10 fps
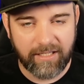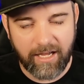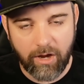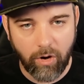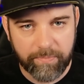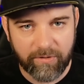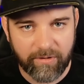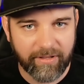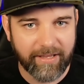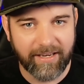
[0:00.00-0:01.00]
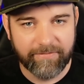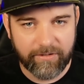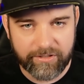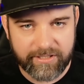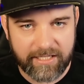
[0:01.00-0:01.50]
I hope you, like, if
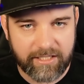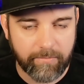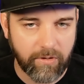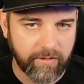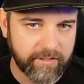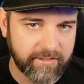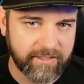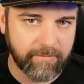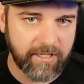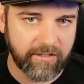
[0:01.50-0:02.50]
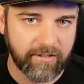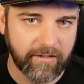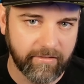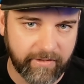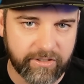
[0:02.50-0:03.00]
you use desktop mode on the Steam Deck, you're
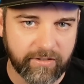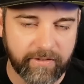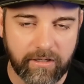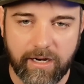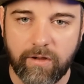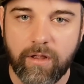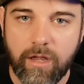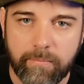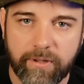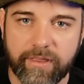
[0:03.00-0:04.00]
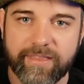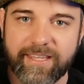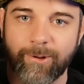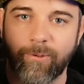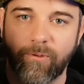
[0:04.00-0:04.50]
going to eventually figure it out. But
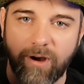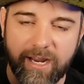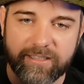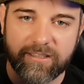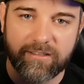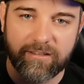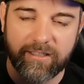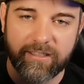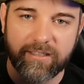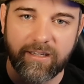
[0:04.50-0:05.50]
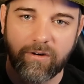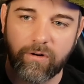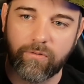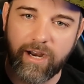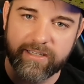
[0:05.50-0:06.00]
the right click
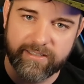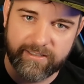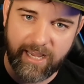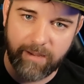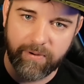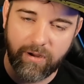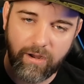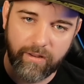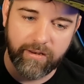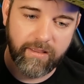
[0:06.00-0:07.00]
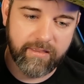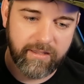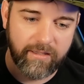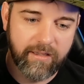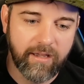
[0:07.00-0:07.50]
or right tap on
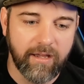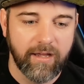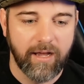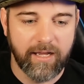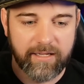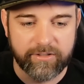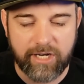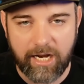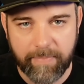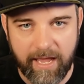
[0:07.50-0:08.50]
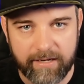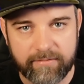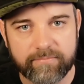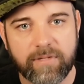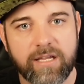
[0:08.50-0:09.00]
the trackpad
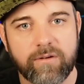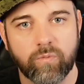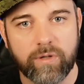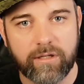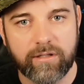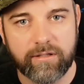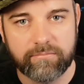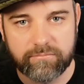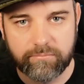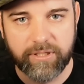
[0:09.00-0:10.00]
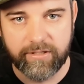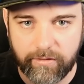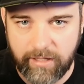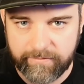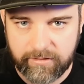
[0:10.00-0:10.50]
will be the
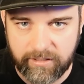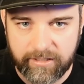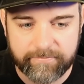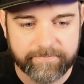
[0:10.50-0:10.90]
left click.